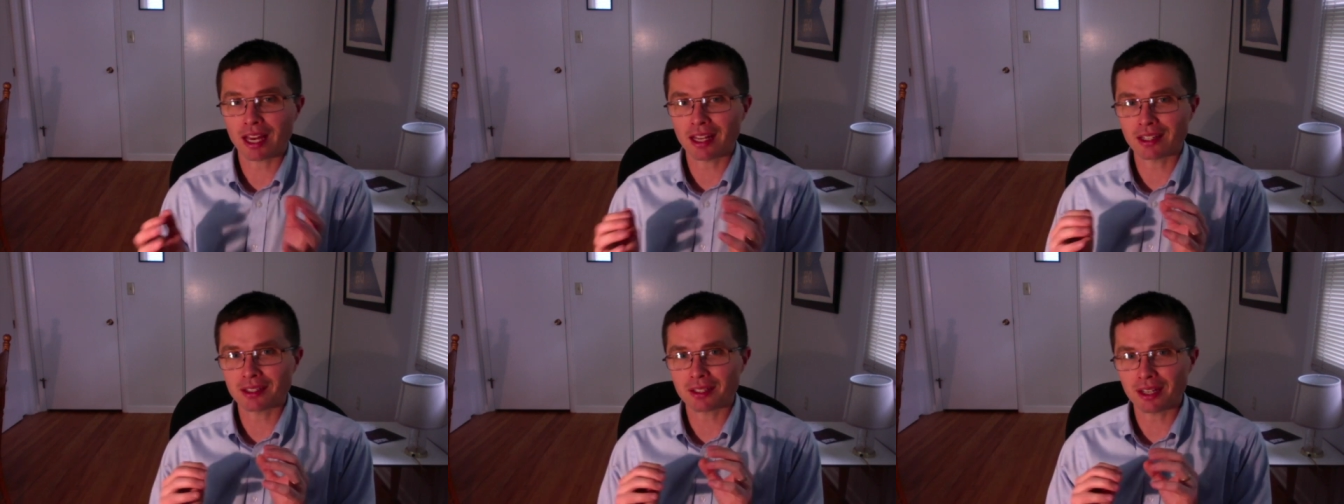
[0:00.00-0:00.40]

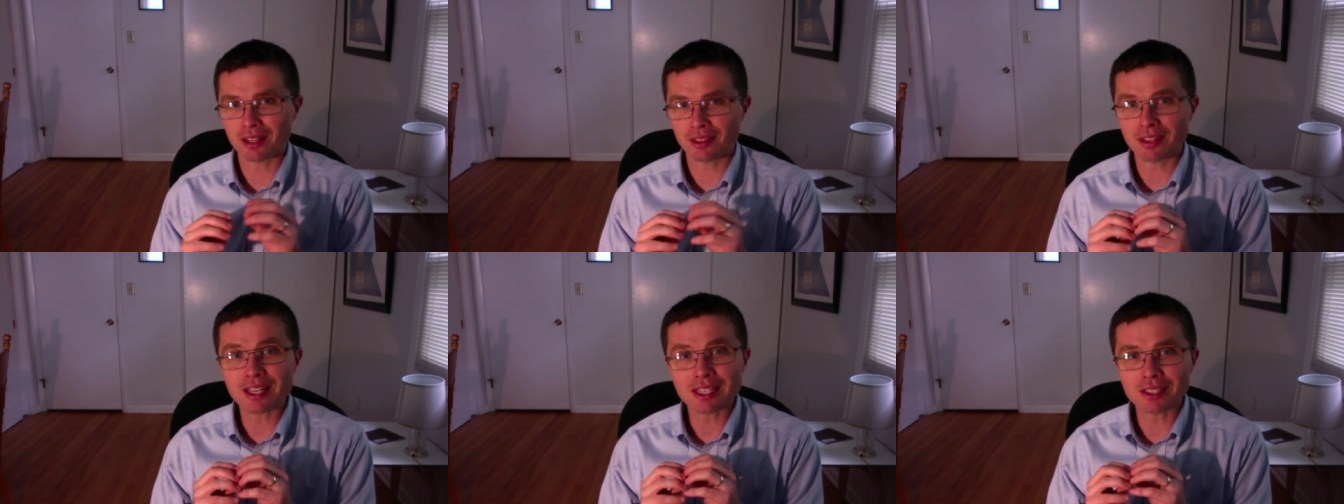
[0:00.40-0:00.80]
And
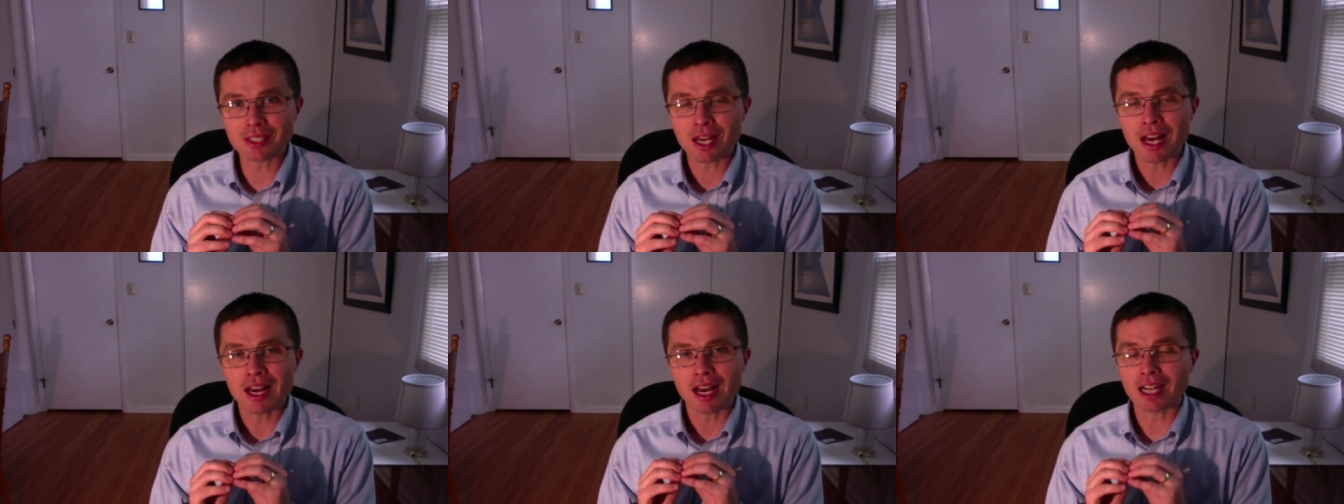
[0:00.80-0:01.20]

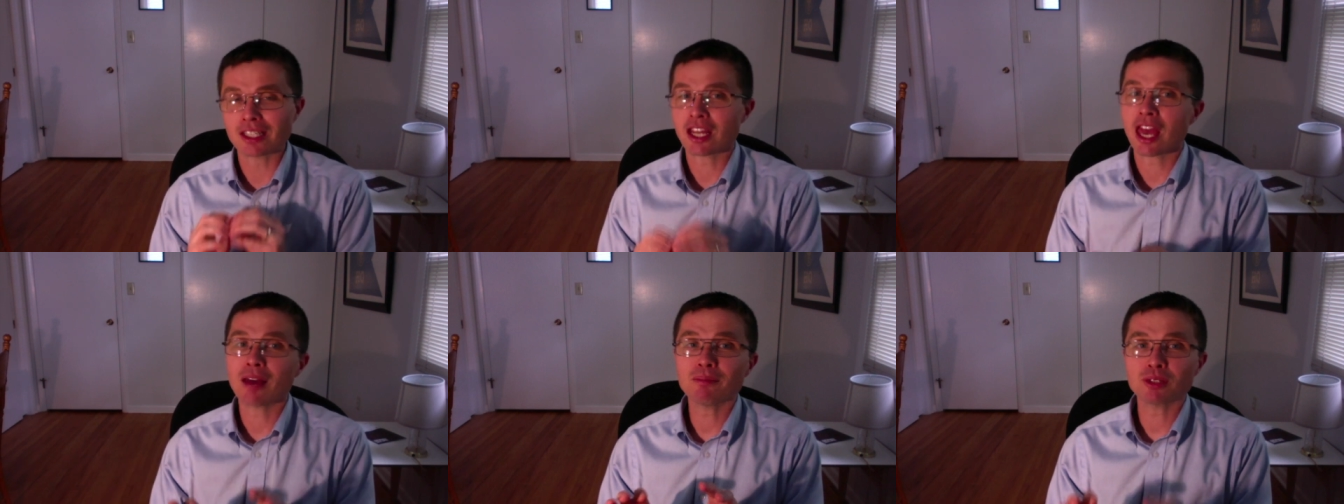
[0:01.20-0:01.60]
these
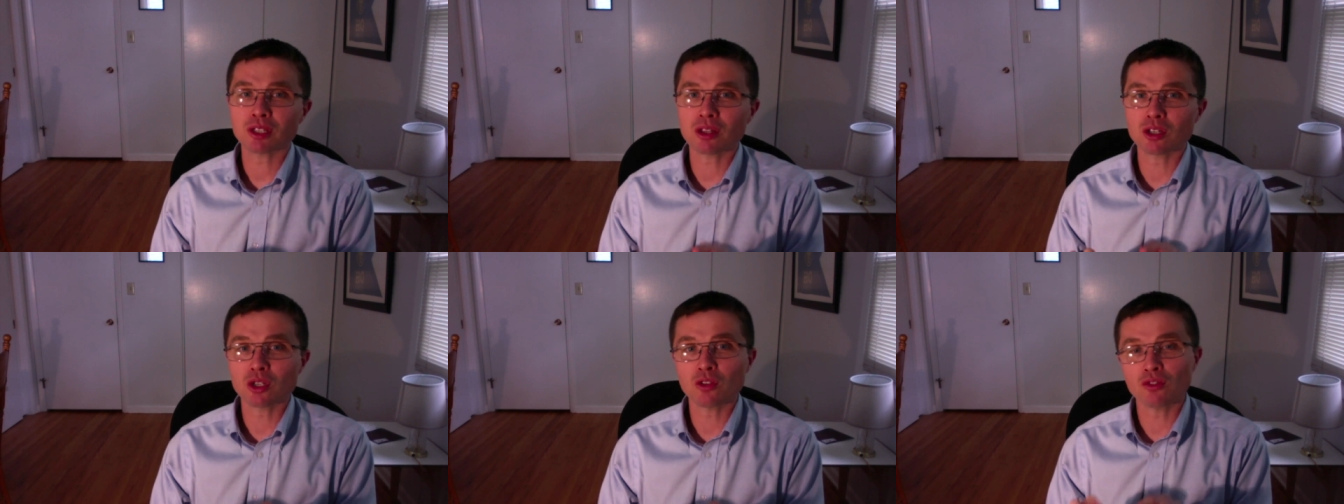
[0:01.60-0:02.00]
attempts in
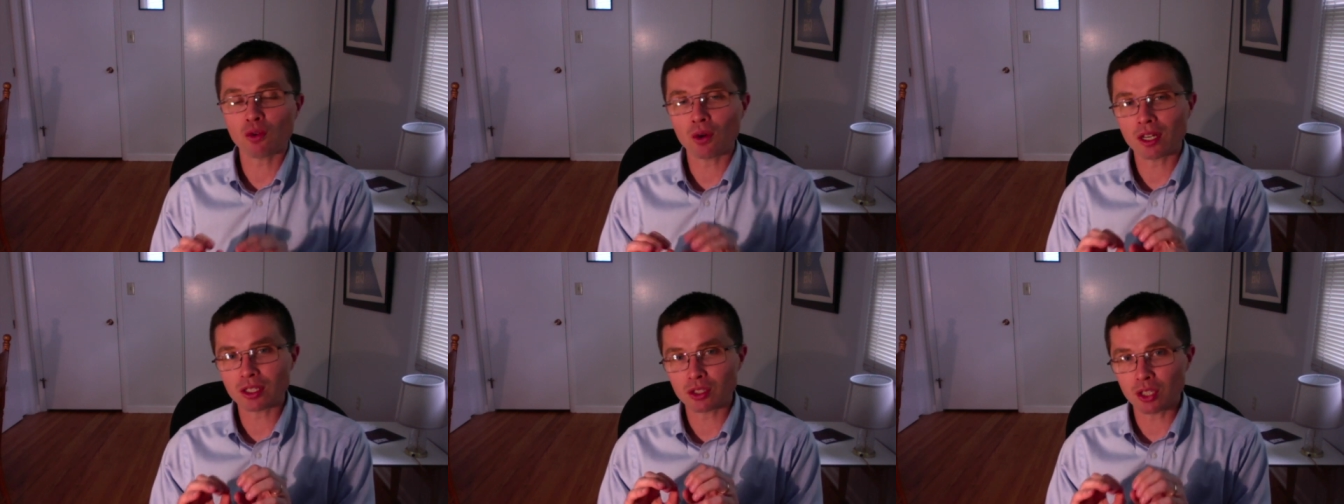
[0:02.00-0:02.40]
the
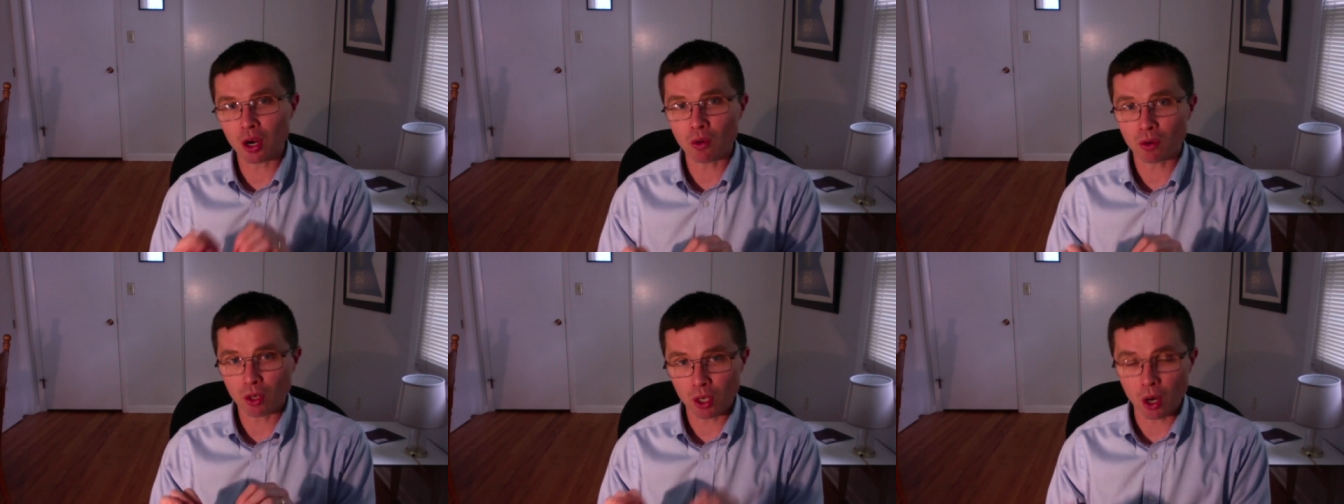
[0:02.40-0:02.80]
240s
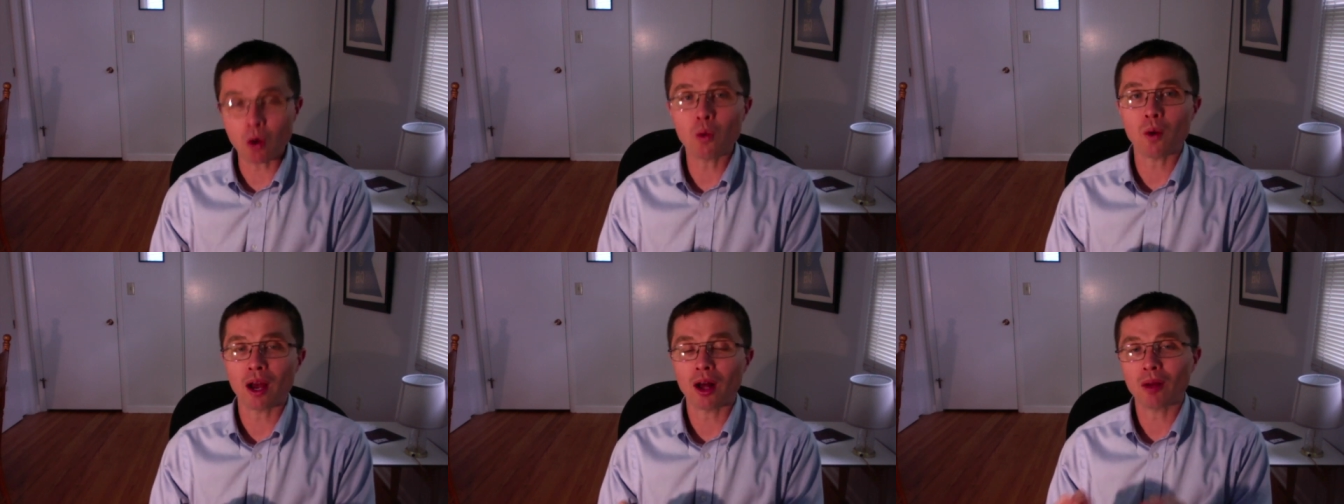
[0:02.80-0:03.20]
don't go
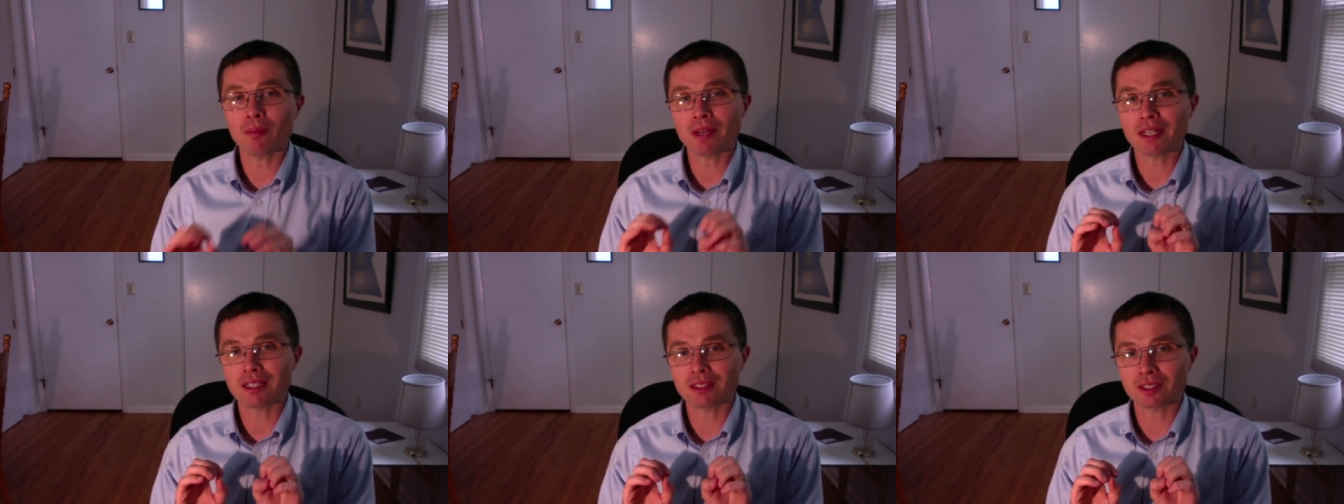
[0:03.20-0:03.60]
well
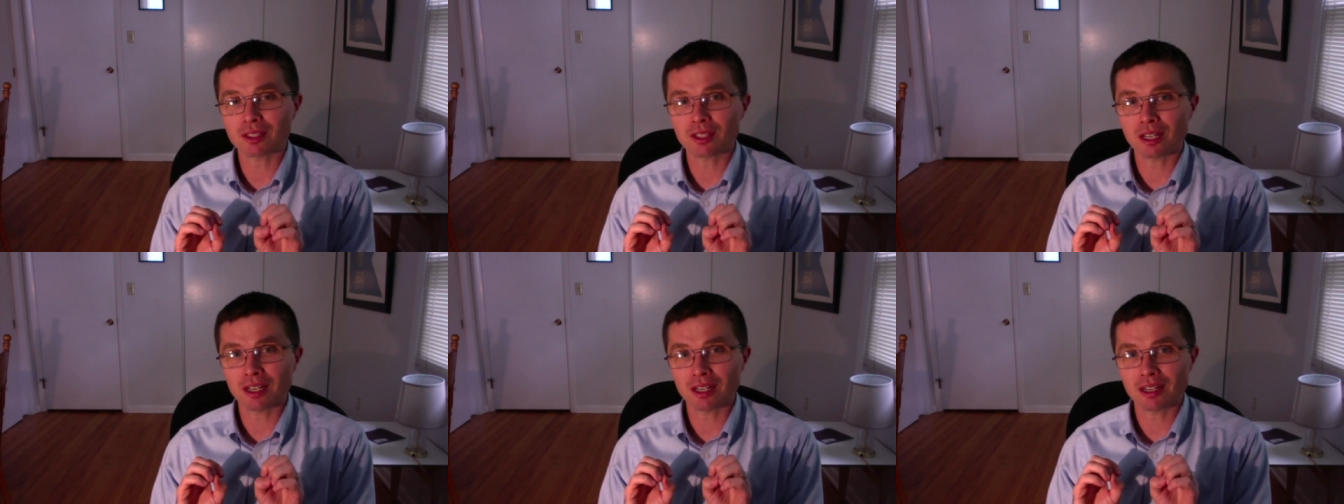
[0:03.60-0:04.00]

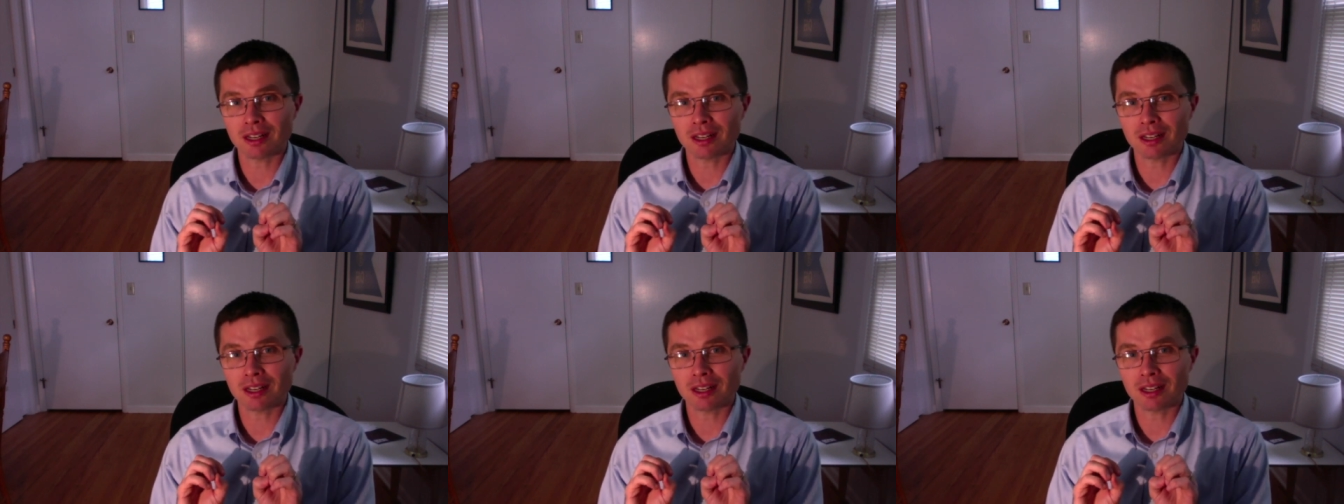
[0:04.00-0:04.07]
because